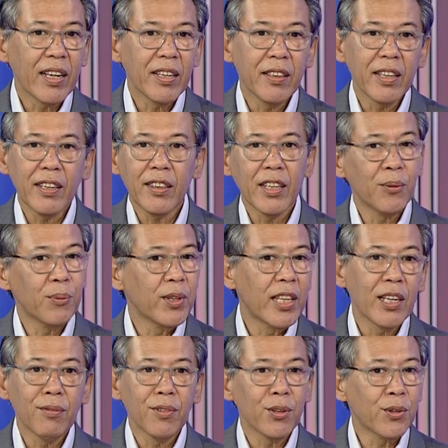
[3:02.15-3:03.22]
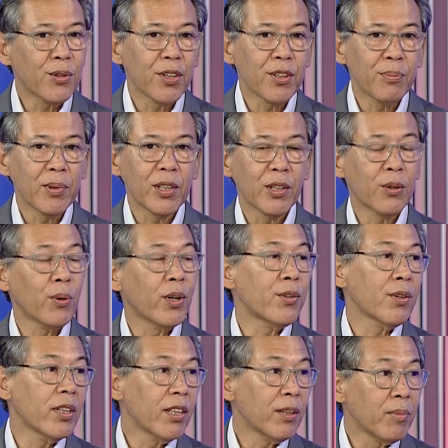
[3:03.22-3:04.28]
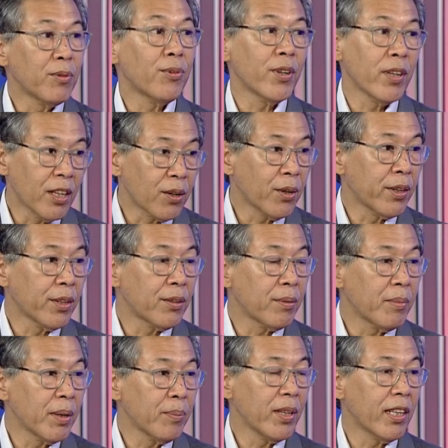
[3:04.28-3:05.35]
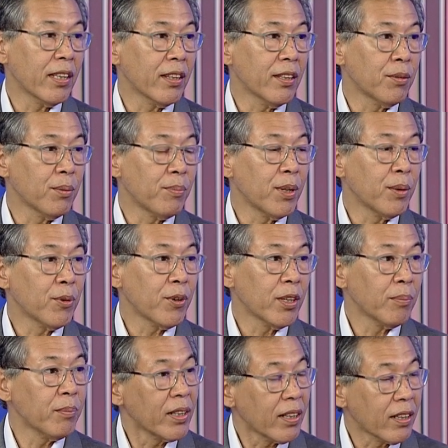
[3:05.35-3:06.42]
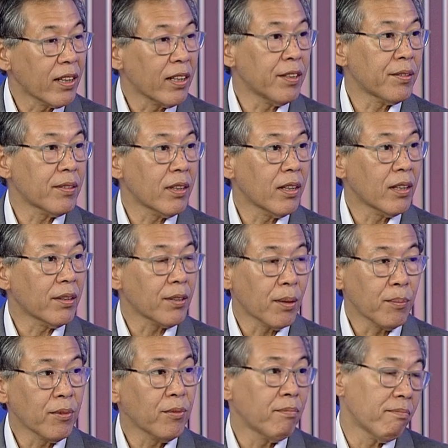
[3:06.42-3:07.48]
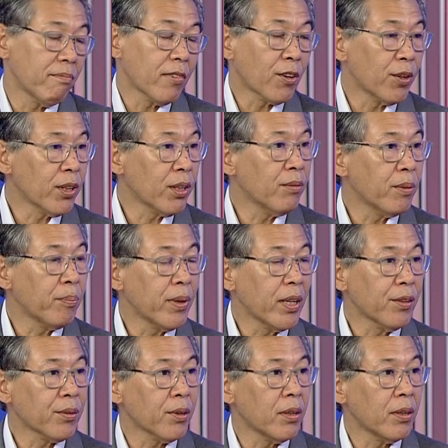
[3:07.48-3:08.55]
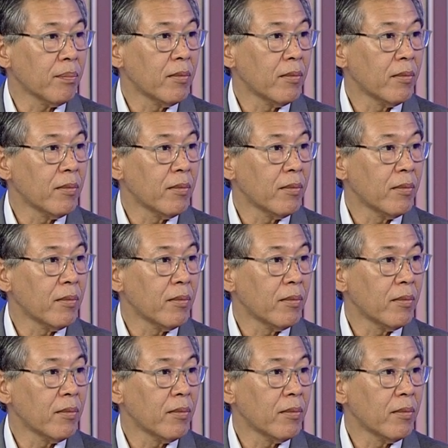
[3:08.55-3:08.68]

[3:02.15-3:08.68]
I think they would have no choice but to question it before the courts. Maybe not the Supreme Court, but at least uh, some Court of Appeals are...